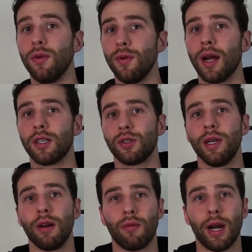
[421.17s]
you do not
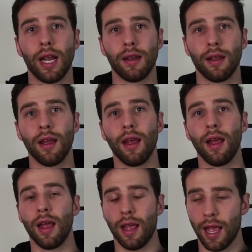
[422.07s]
treat it right.
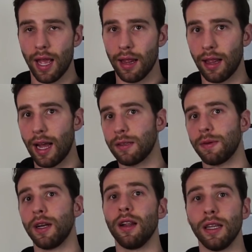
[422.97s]
And last
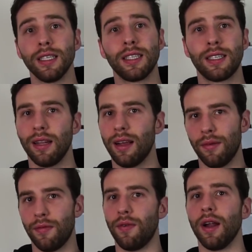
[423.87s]
but not least, still
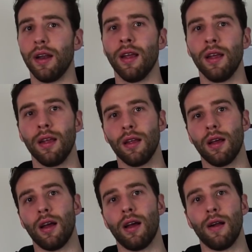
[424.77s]
have fun.
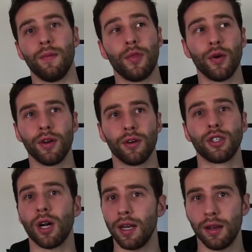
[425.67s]
Though you're
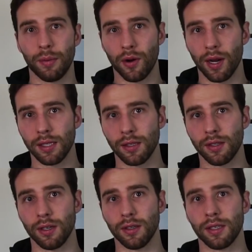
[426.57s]
trying to progress to
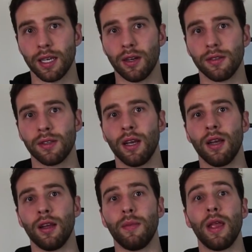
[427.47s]
certain skills,
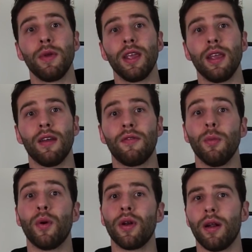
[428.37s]
maybe if
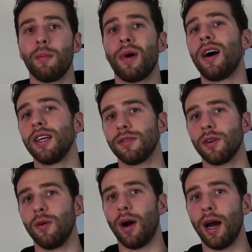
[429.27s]
you put it on pause
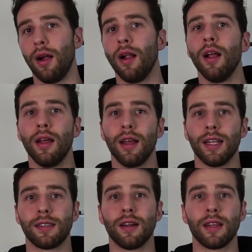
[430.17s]
for a while,
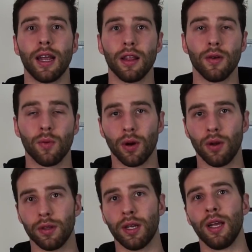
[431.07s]
it's not the end of the world.